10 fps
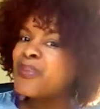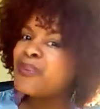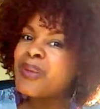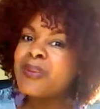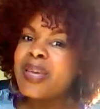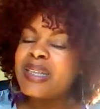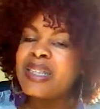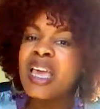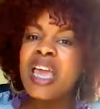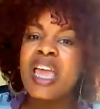3
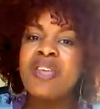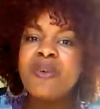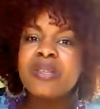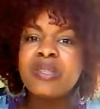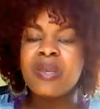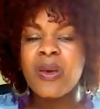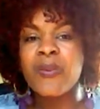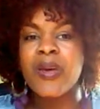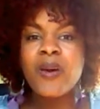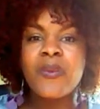weeks, and you're going,
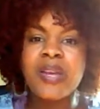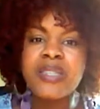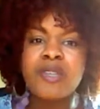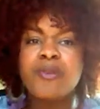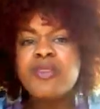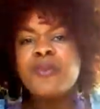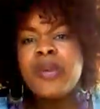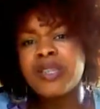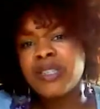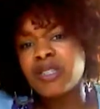so, well, where's
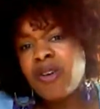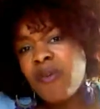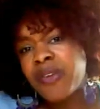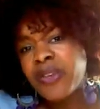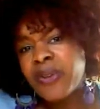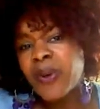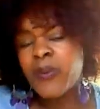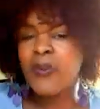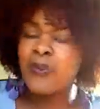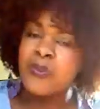this going?
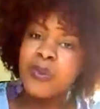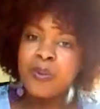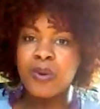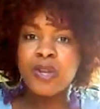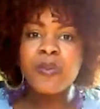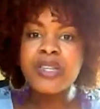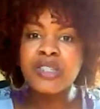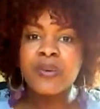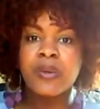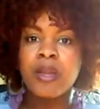What are we
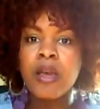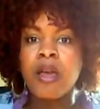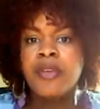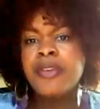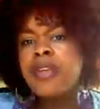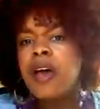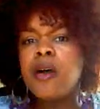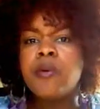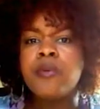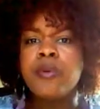doing?
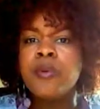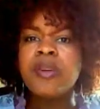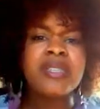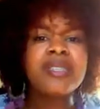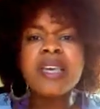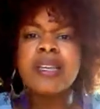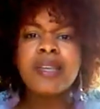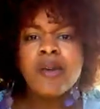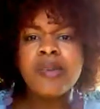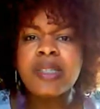We're just
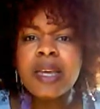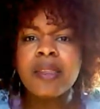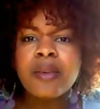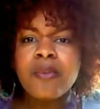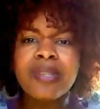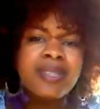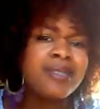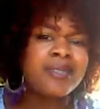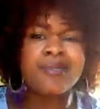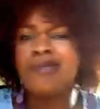getting to know each other. We're
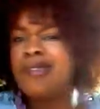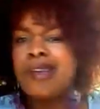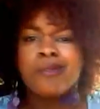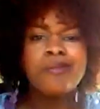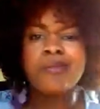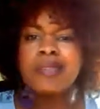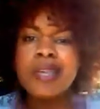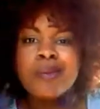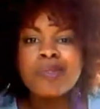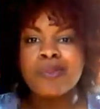just,
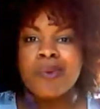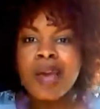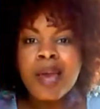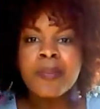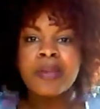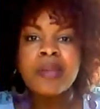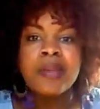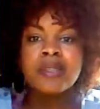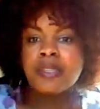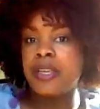seeing what's going to happen,
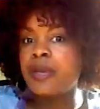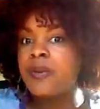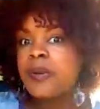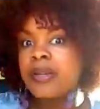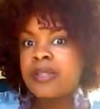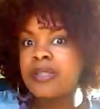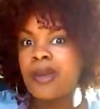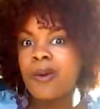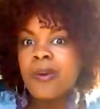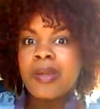seeing where it's
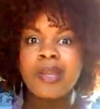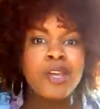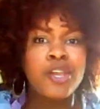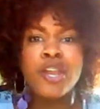going.